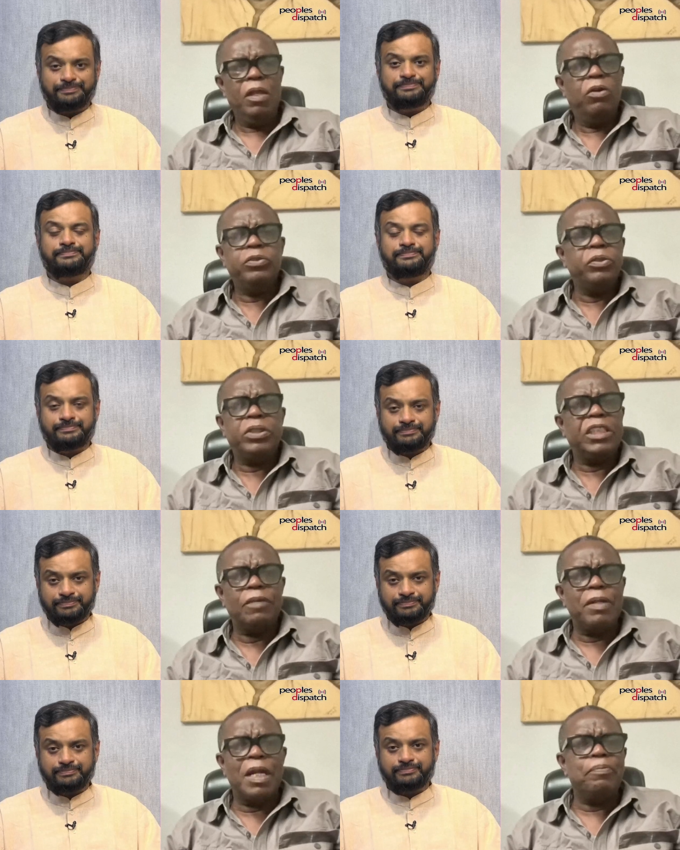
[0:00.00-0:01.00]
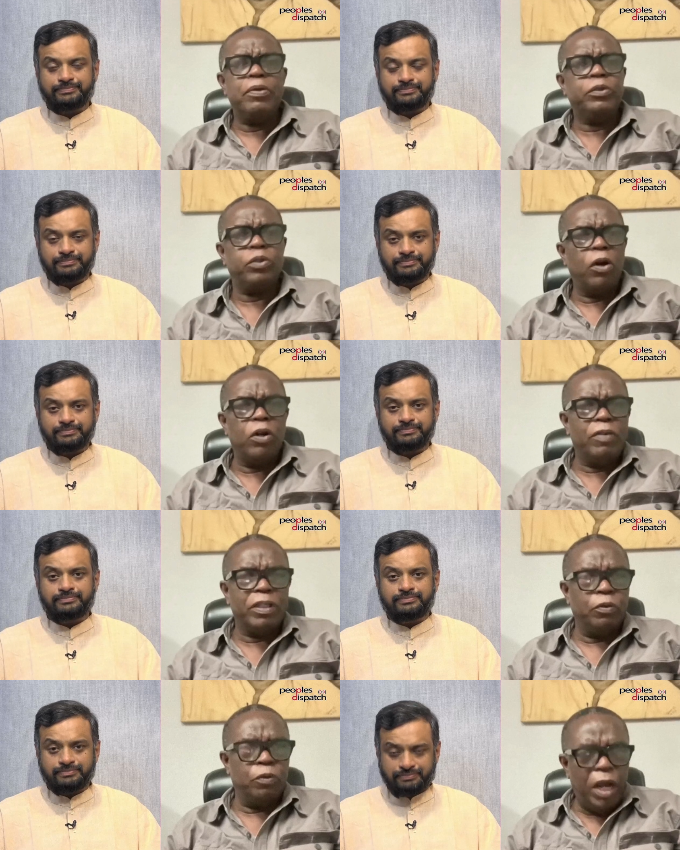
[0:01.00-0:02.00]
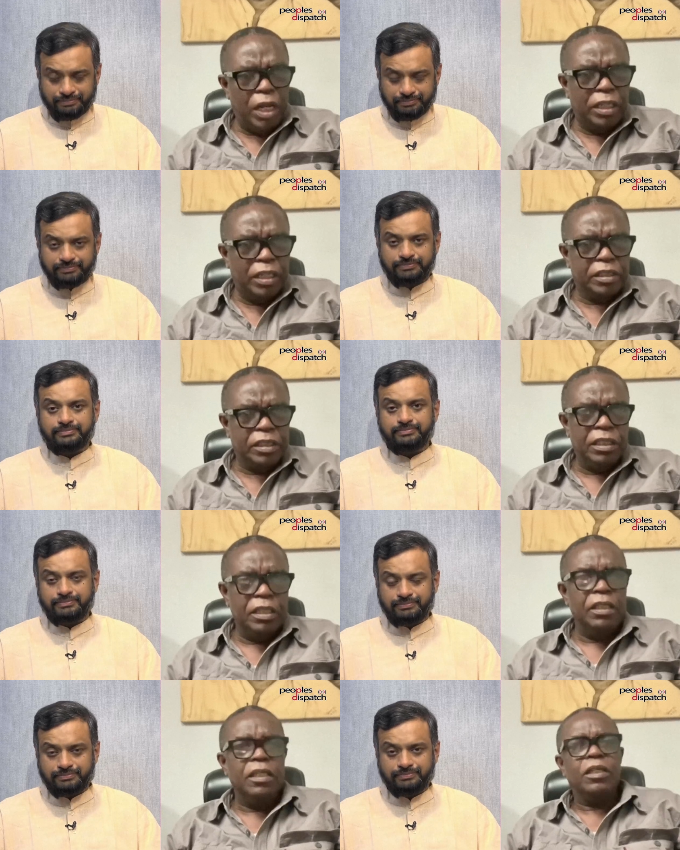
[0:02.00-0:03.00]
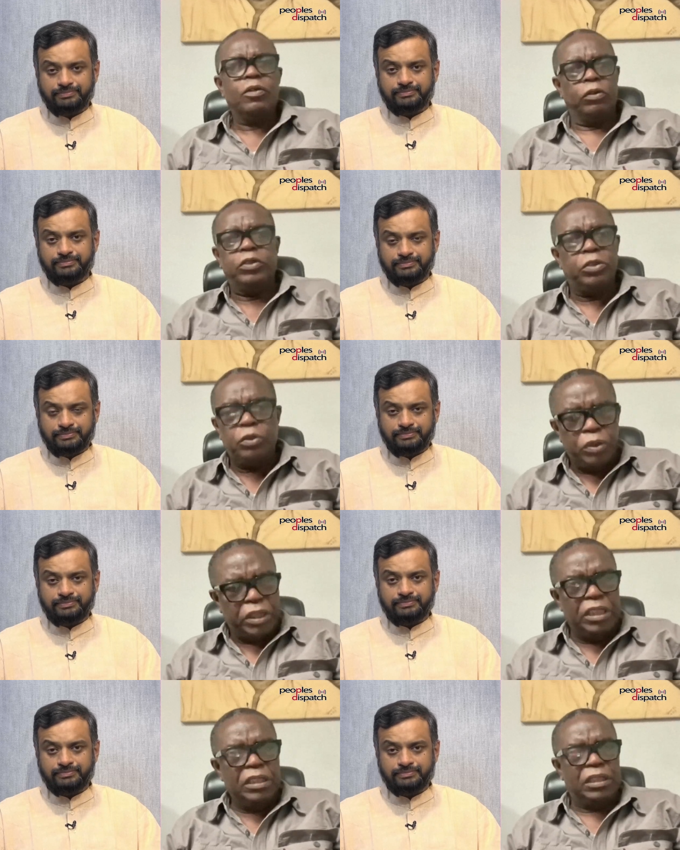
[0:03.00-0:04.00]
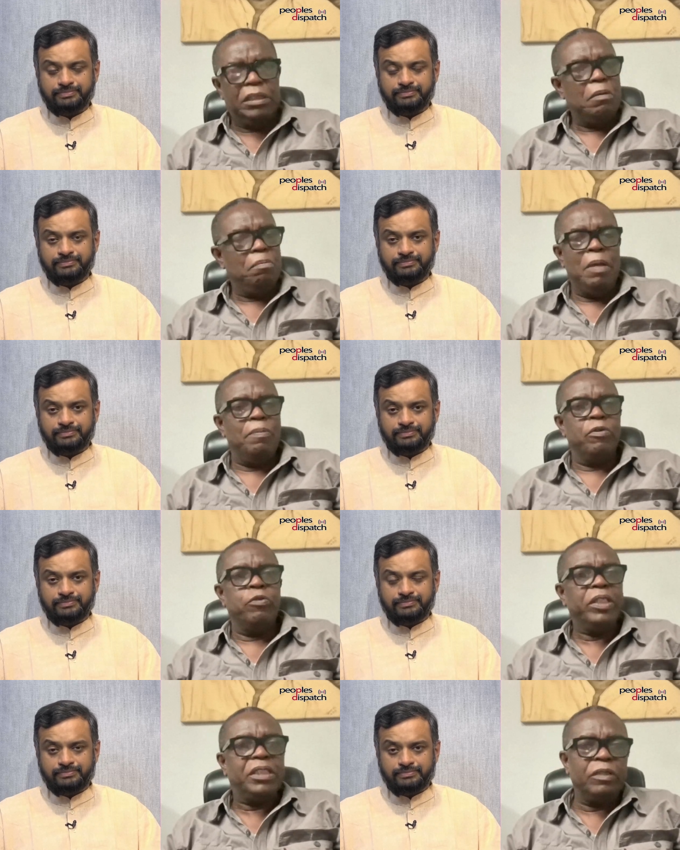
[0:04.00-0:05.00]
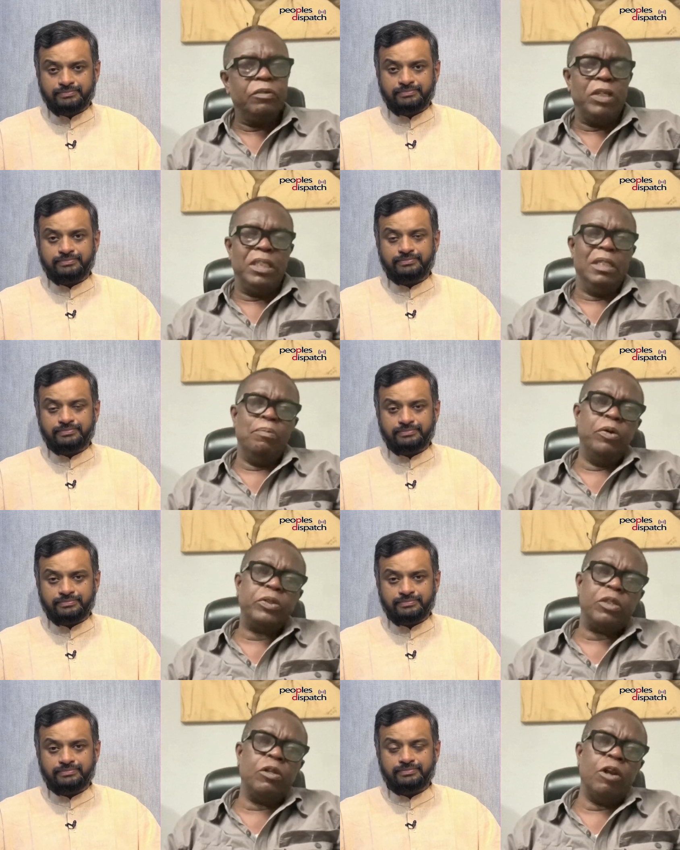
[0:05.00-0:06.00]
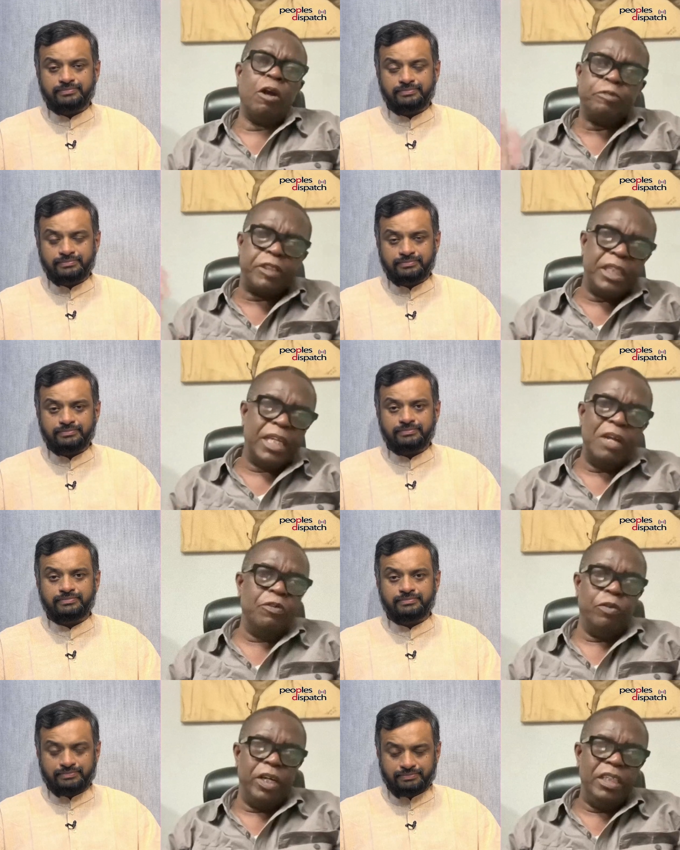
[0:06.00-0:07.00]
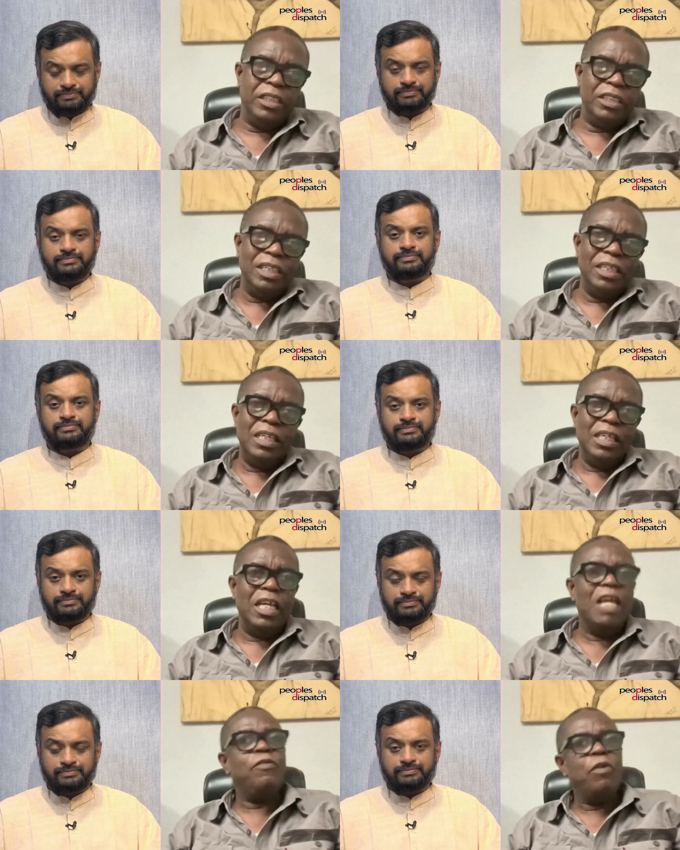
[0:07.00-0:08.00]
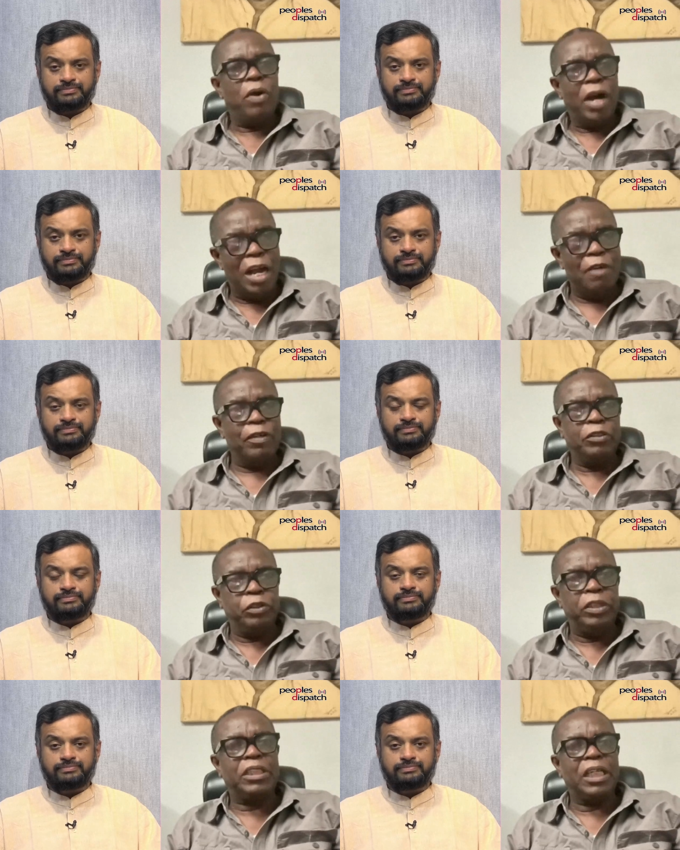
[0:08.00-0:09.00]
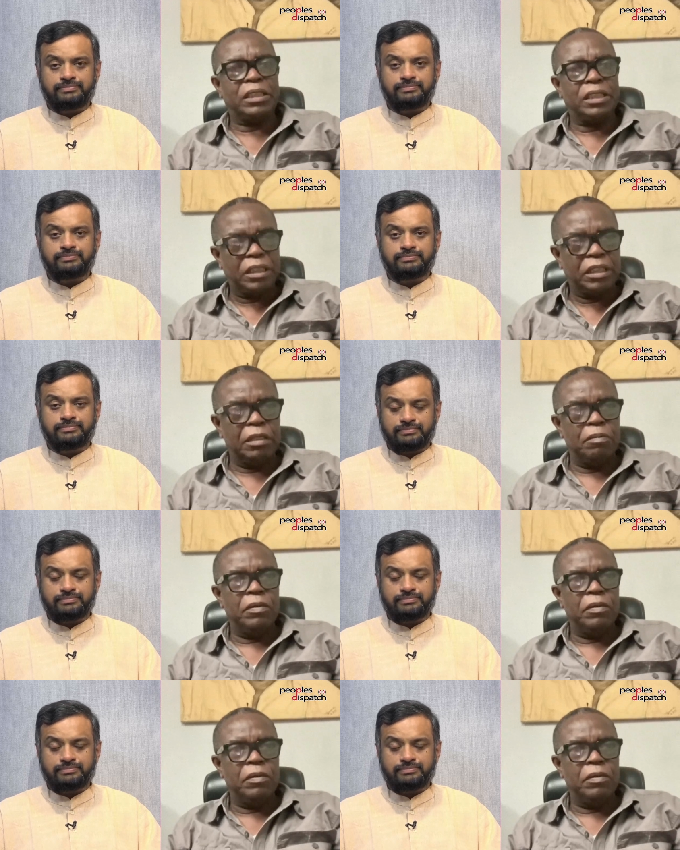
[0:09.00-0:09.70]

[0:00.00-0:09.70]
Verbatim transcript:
Speaker 1: Constitutions have been abused all over the world. Constitutions may be written in the most lofty language. If you have a judicial system